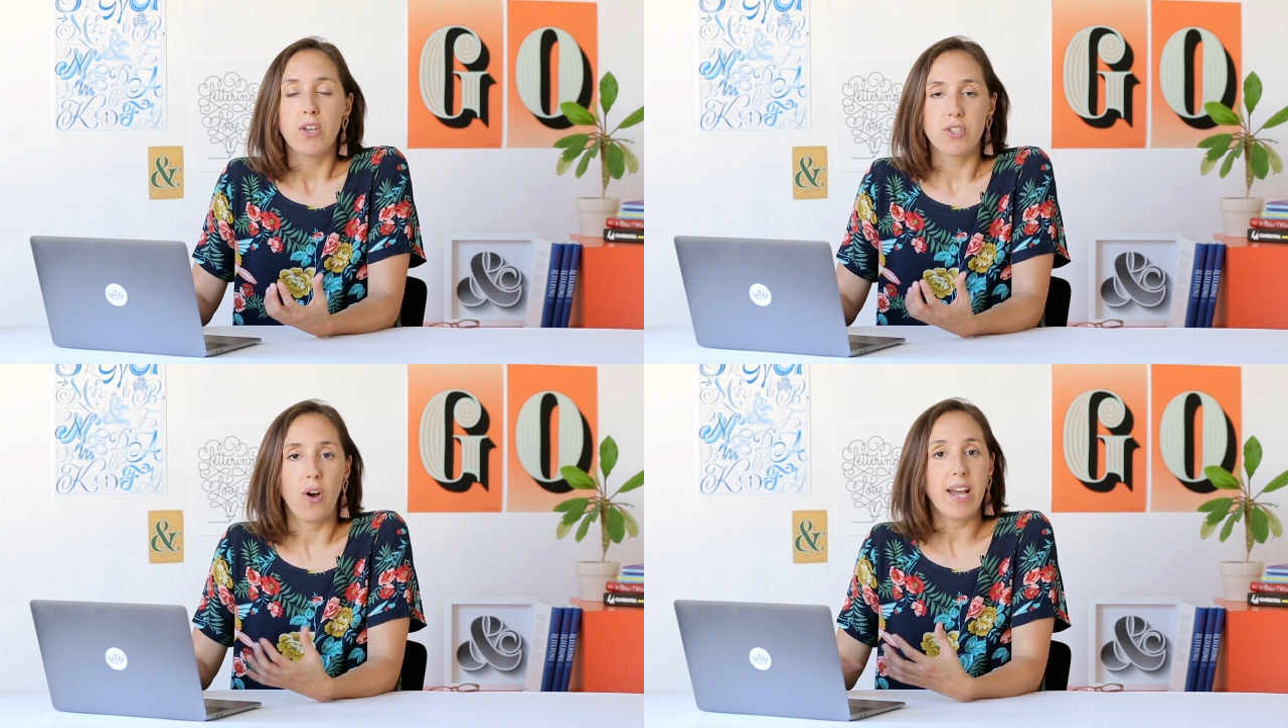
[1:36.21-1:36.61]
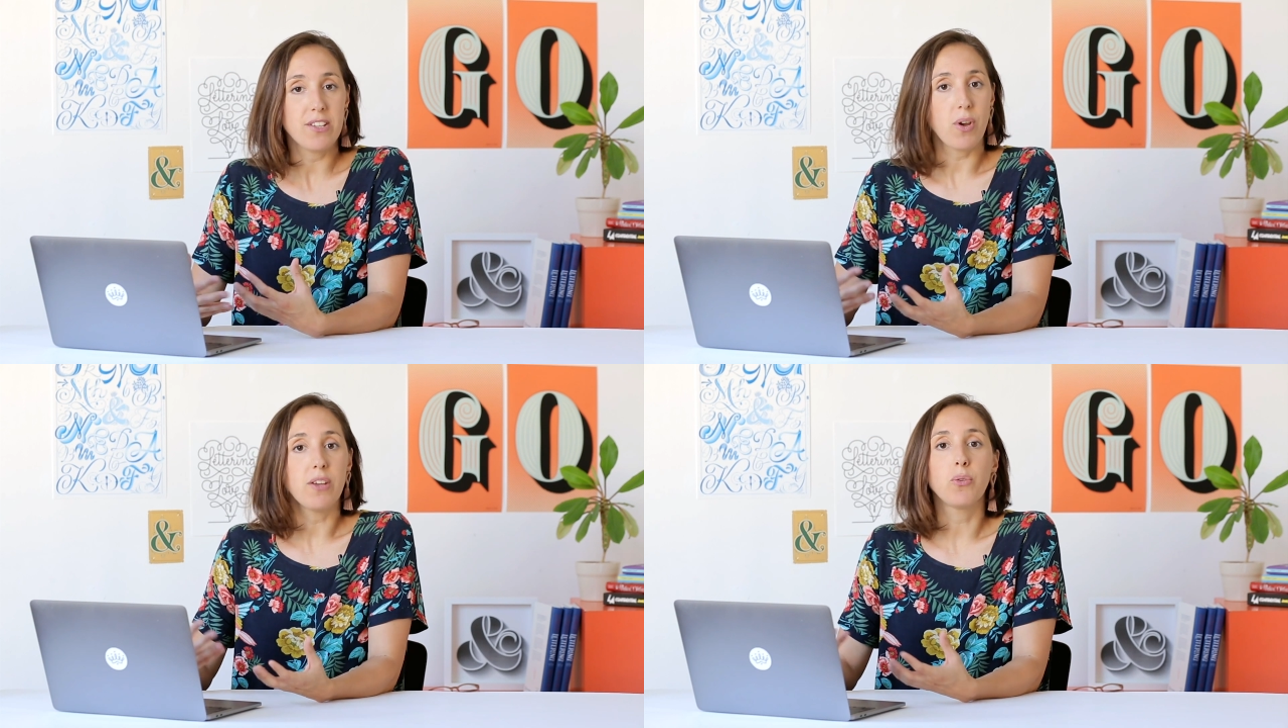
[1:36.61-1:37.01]
So I
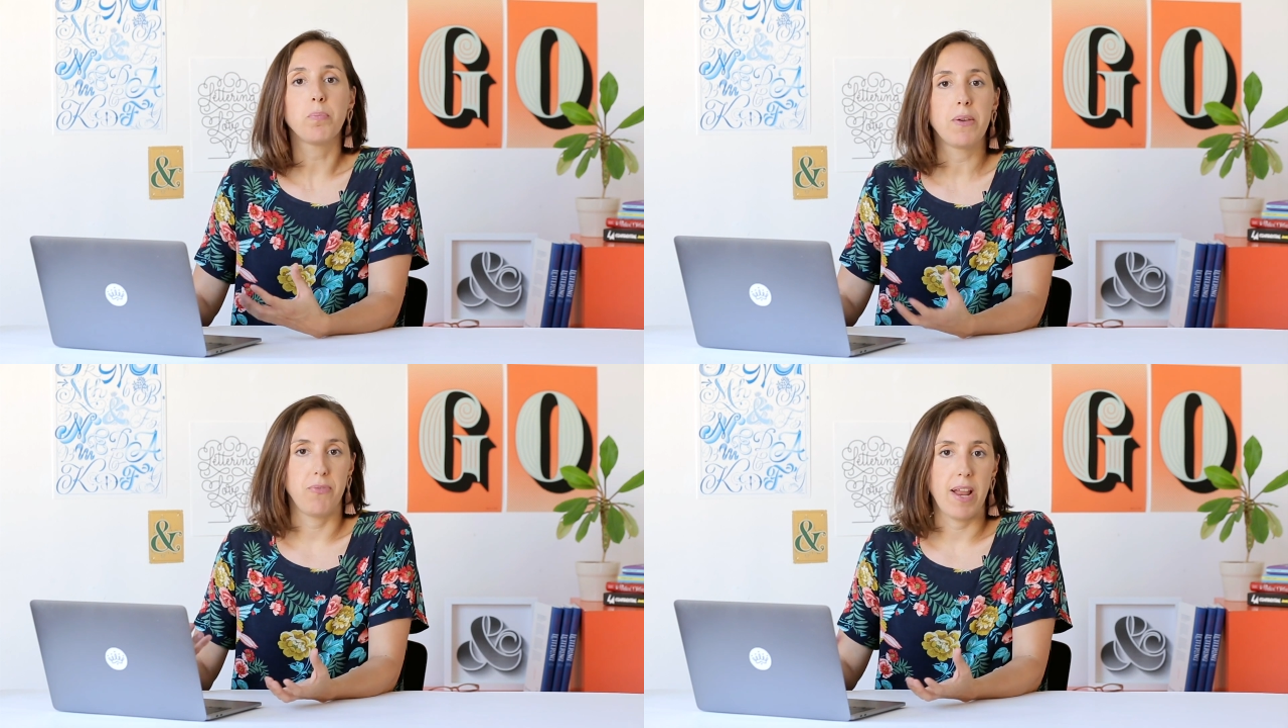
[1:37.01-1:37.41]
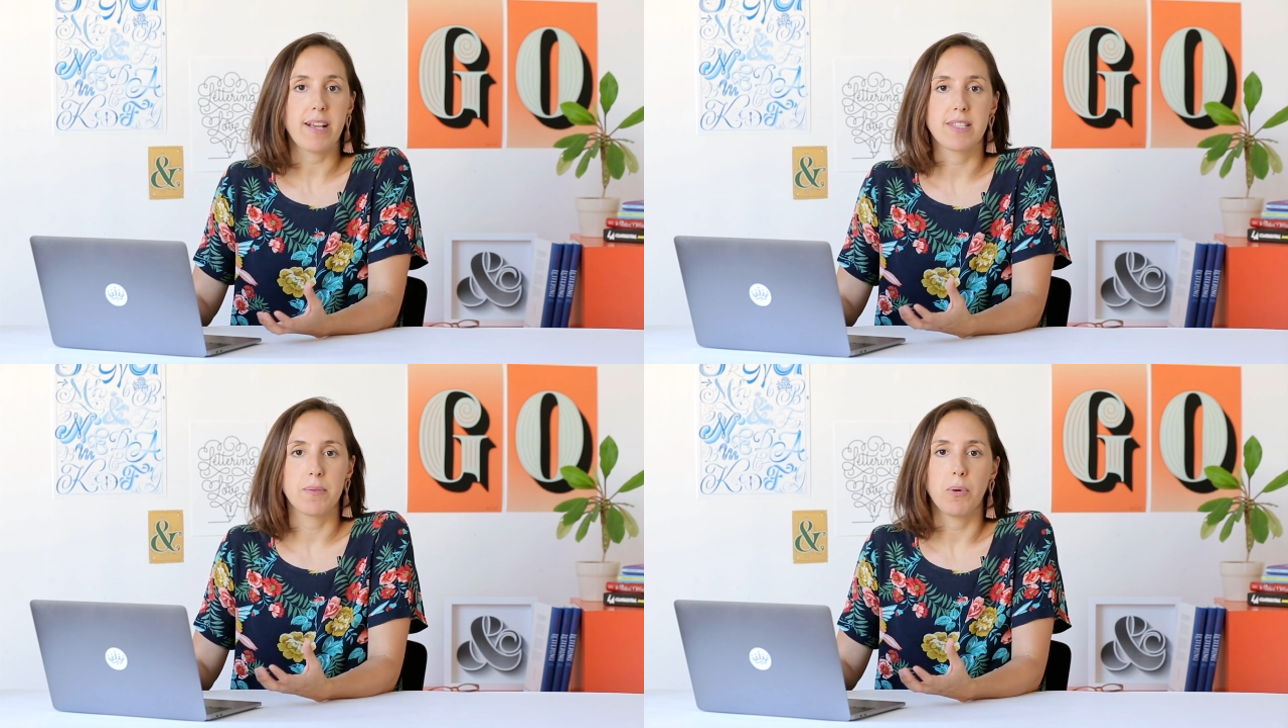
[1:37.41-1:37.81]
try to be
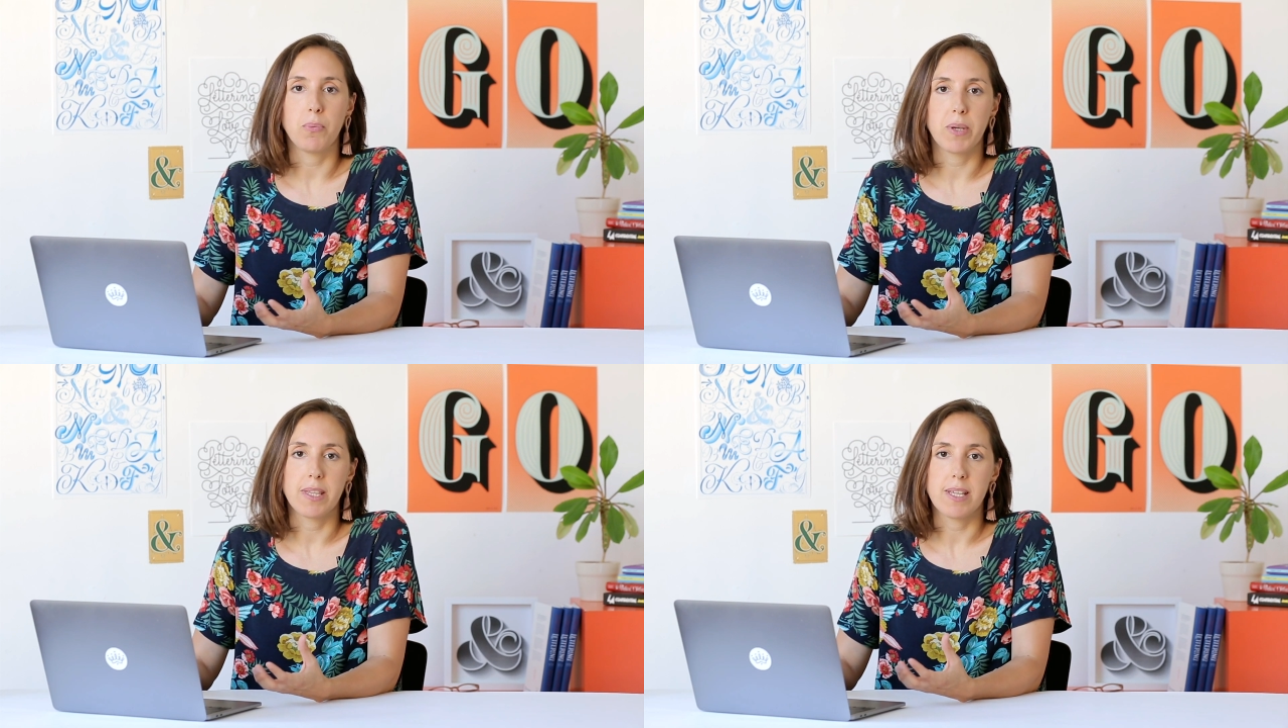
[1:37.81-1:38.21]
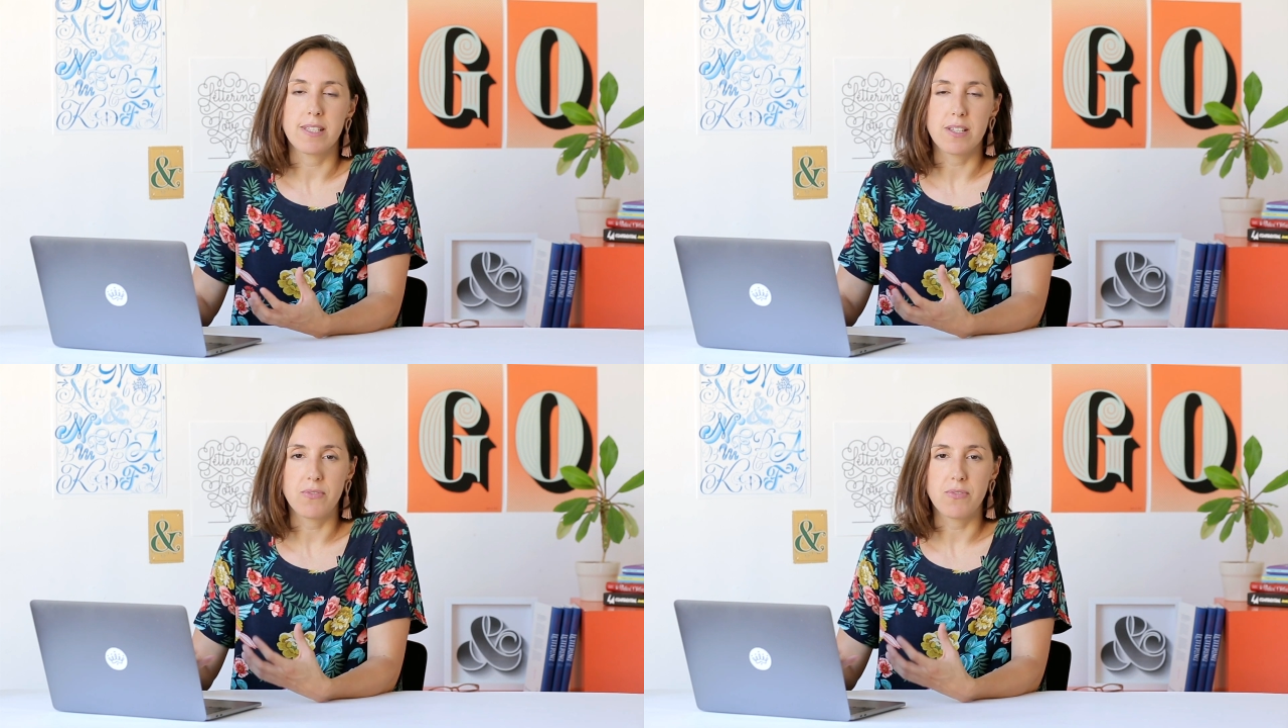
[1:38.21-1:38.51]
flexible with this.